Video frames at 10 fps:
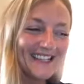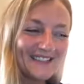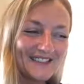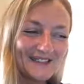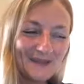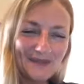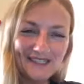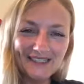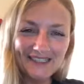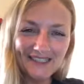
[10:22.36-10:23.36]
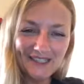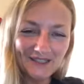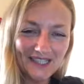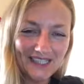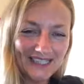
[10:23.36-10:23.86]
I'm so happy to see
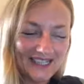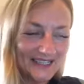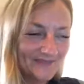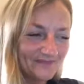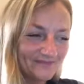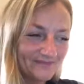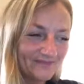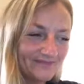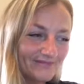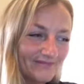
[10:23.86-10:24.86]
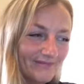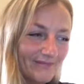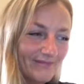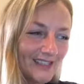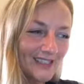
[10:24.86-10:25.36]
you here, Kat.
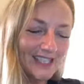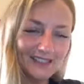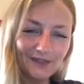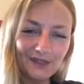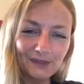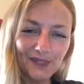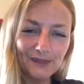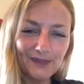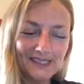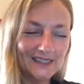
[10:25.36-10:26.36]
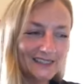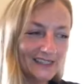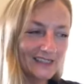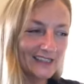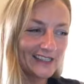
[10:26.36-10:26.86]
Kat's one of my amazing
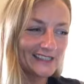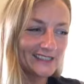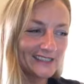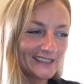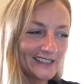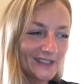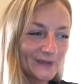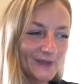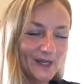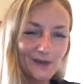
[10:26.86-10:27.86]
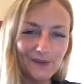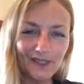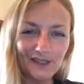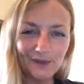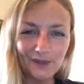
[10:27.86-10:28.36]
clients that I work
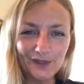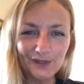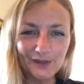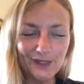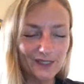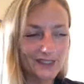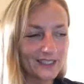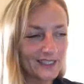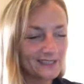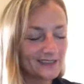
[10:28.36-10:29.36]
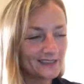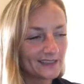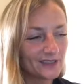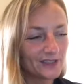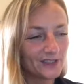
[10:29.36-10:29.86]
with one to one, and
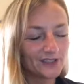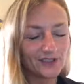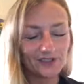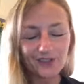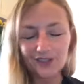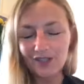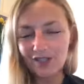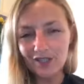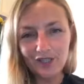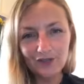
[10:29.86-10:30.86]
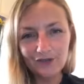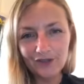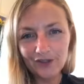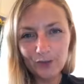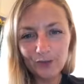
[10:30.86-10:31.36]
she's just
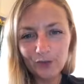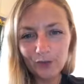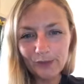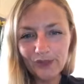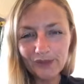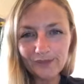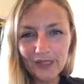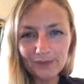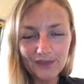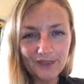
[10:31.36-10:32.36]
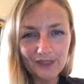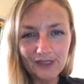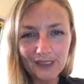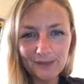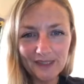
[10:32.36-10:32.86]
phenomenal woman,
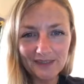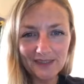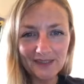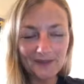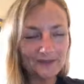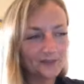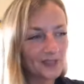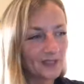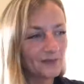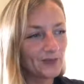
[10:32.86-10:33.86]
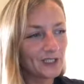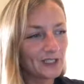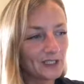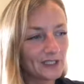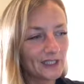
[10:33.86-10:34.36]
absolutely amazing. I'm
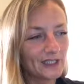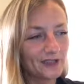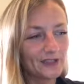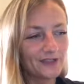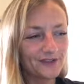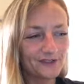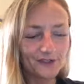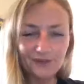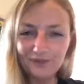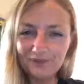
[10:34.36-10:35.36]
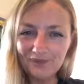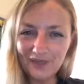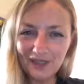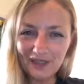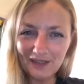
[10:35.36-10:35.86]
really uh, grateful
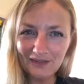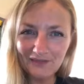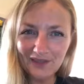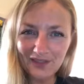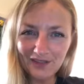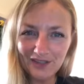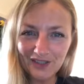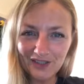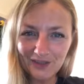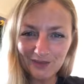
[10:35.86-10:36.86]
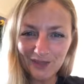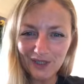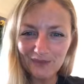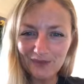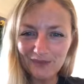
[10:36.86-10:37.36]
uh, that she's
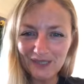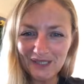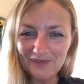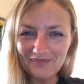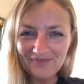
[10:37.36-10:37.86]
working with me.